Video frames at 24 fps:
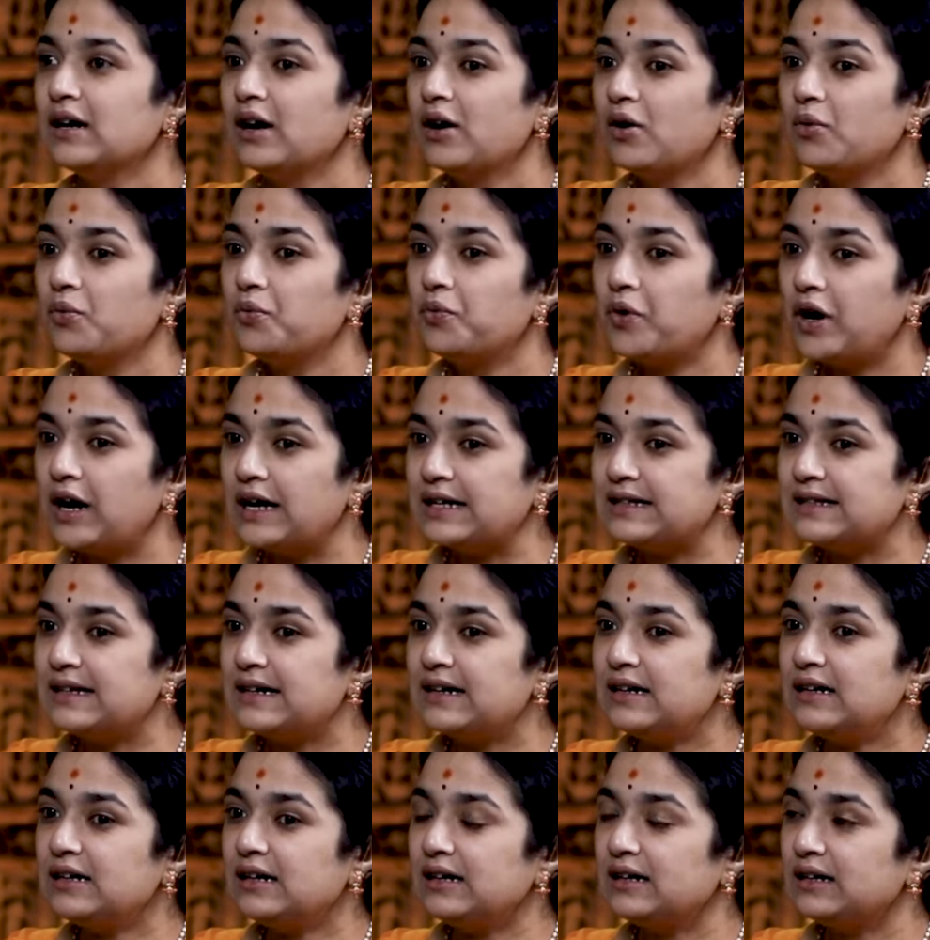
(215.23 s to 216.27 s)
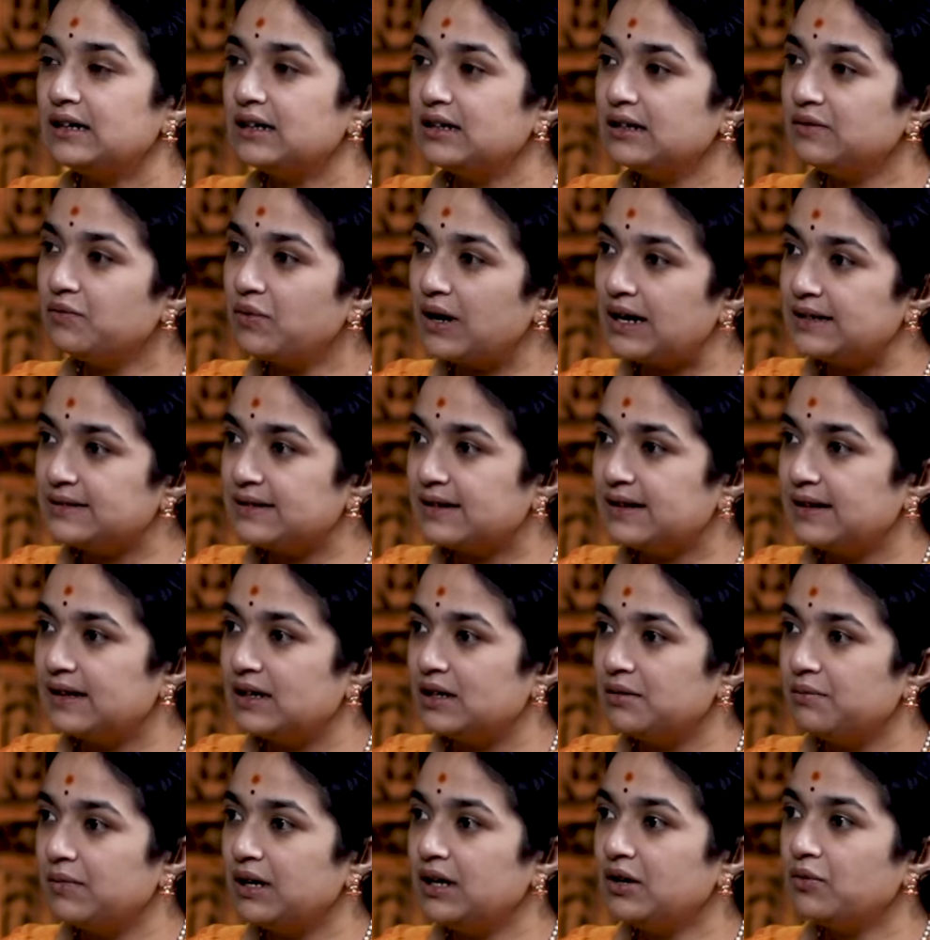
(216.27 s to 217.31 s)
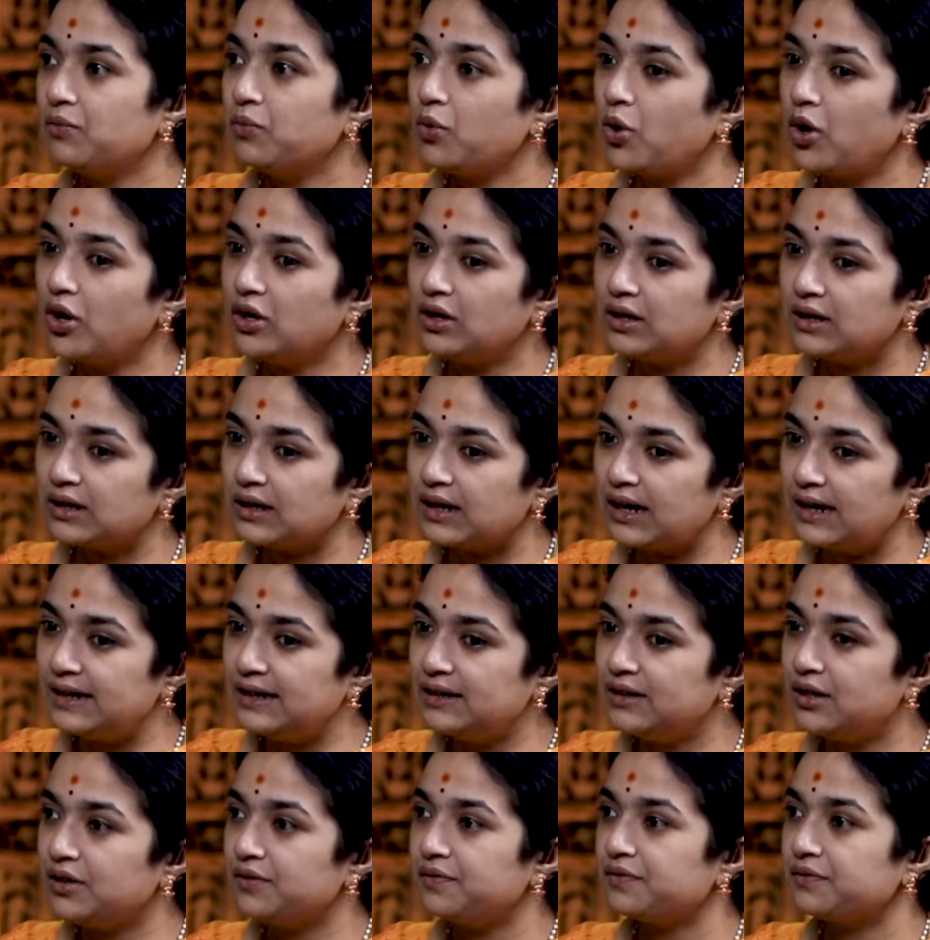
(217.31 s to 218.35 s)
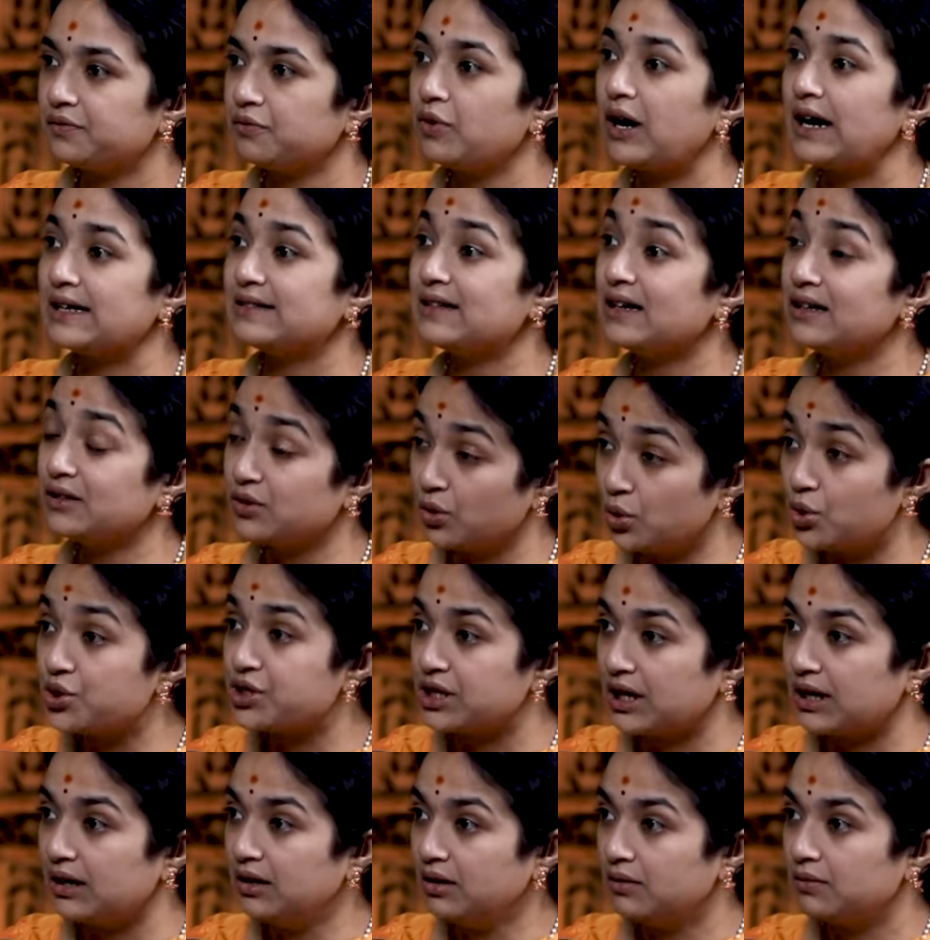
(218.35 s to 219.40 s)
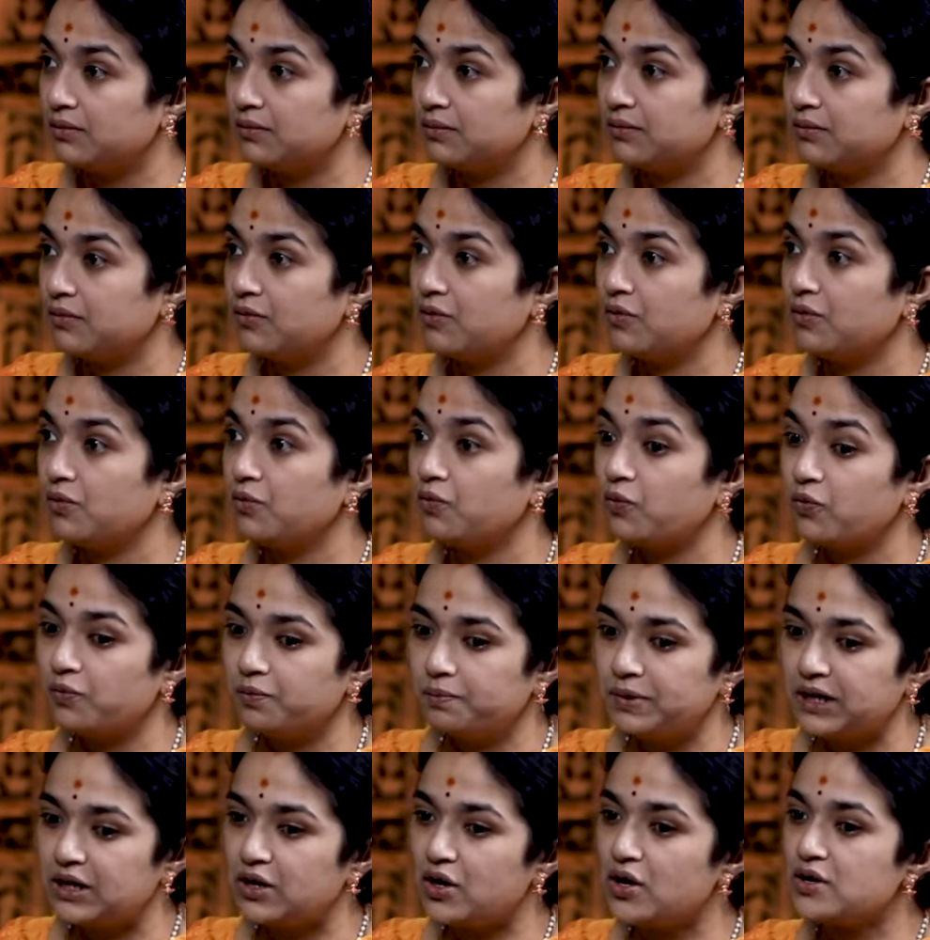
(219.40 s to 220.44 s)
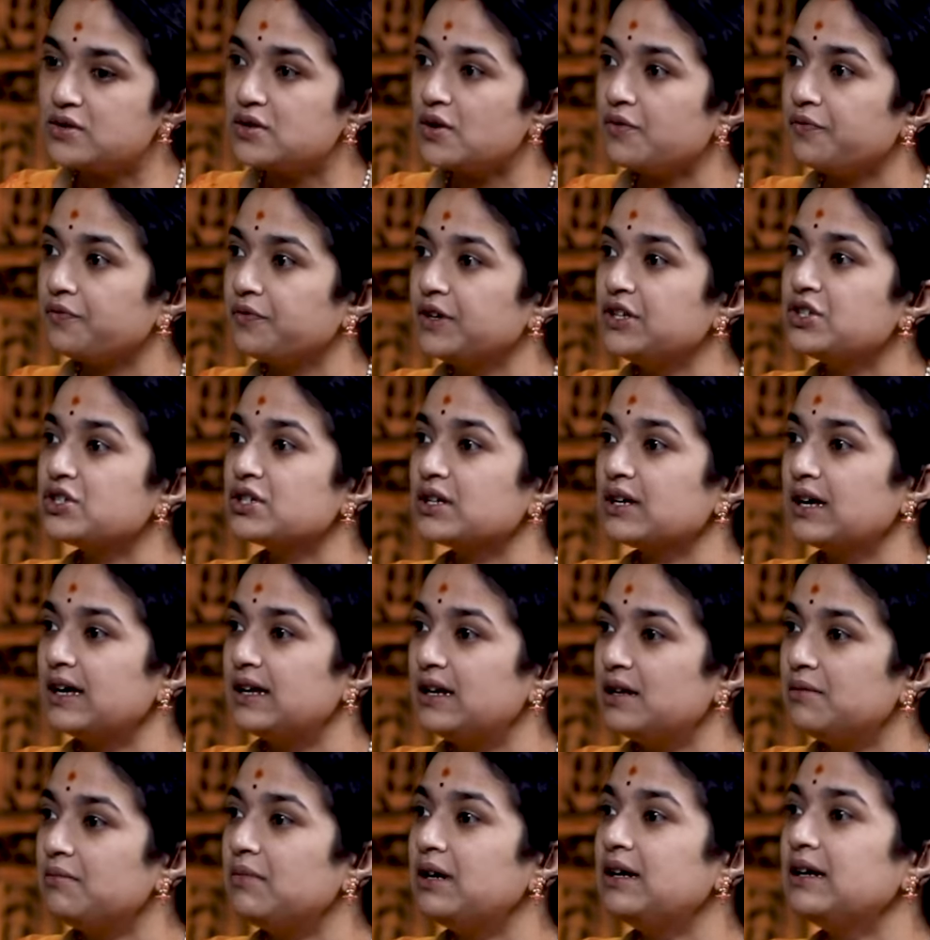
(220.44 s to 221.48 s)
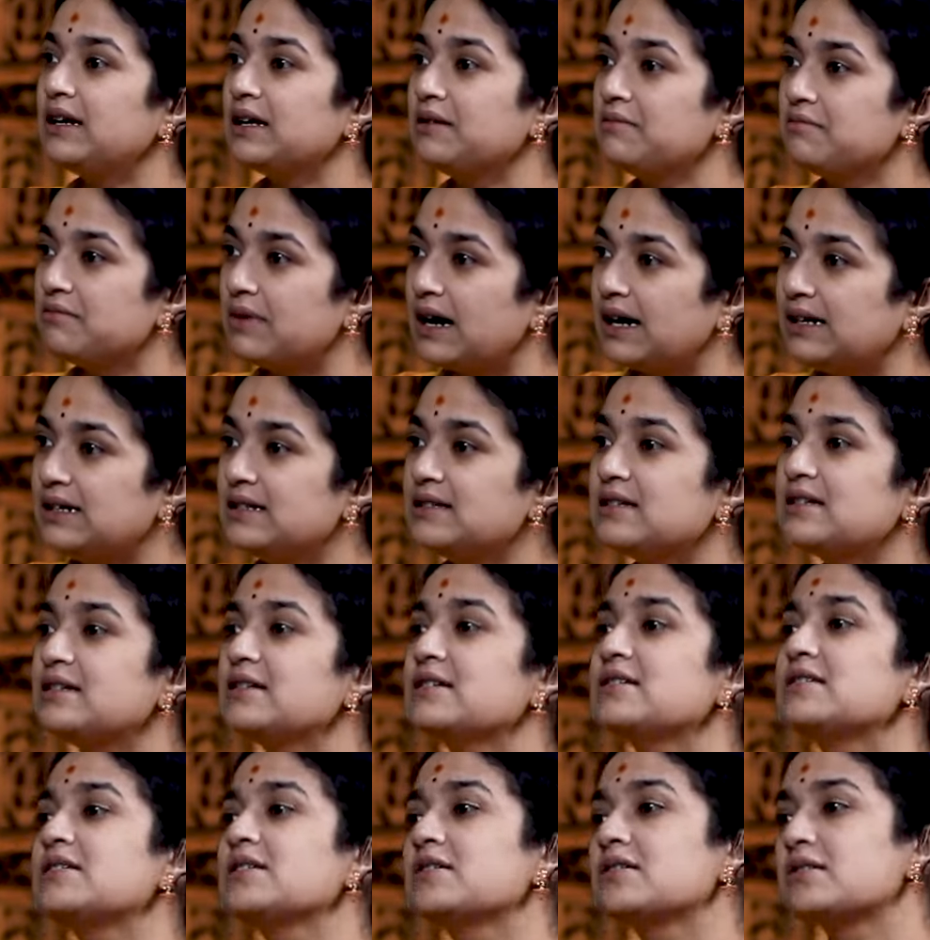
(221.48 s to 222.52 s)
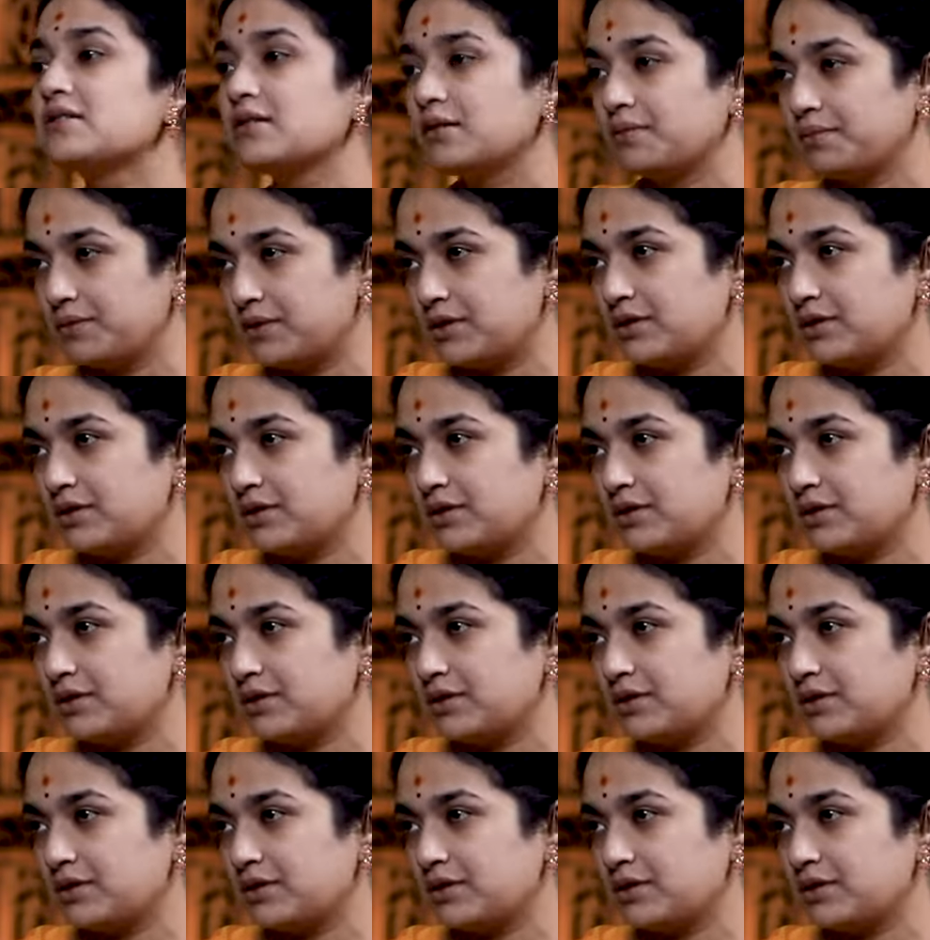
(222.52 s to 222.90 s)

Vata in Vata element, what kind of Vata dosha, because of which element imbalance it is disturbed.